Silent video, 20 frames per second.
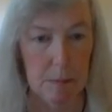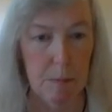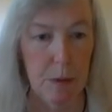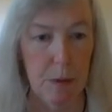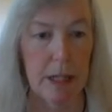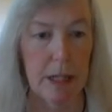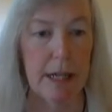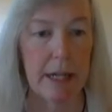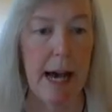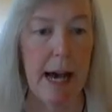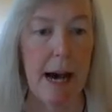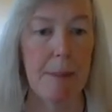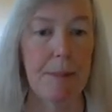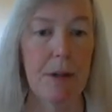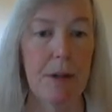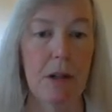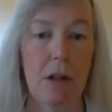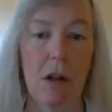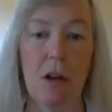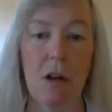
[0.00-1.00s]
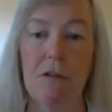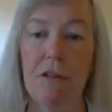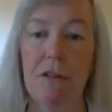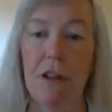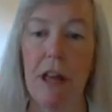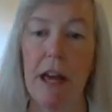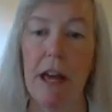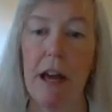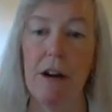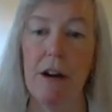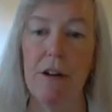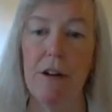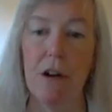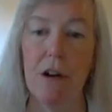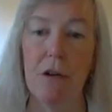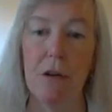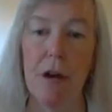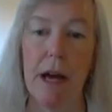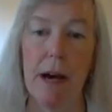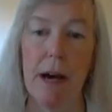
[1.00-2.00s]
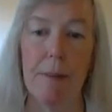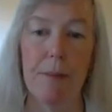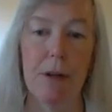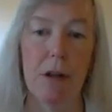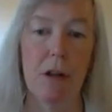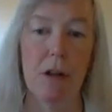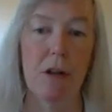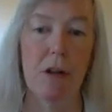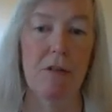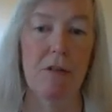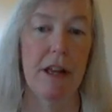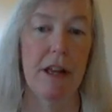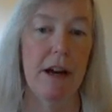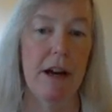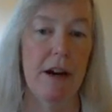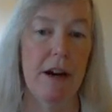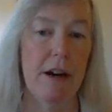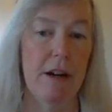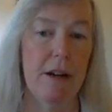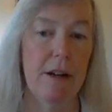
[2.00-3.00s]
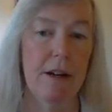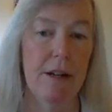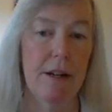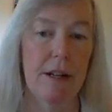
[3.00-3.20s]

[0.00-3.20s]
Put a capital over there, no capital there.